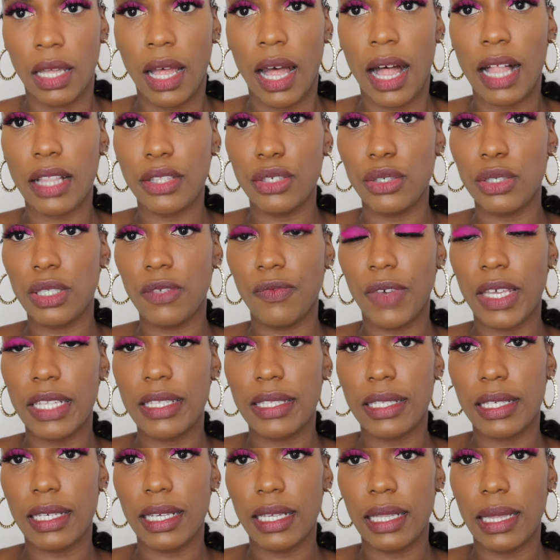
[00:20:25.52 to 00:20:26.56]
I'll use
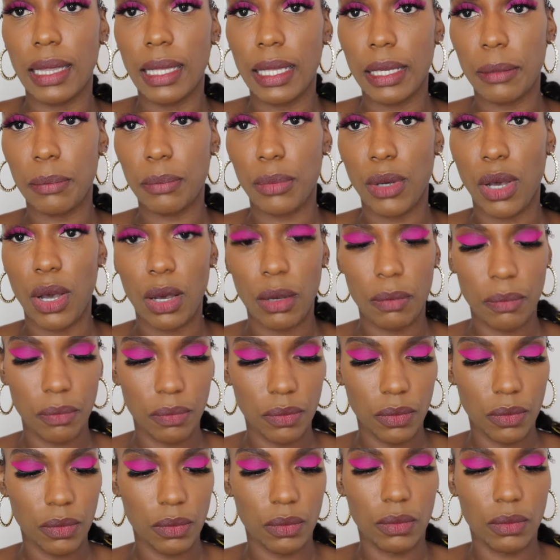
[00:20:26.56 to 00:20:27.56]
Fenty lip balm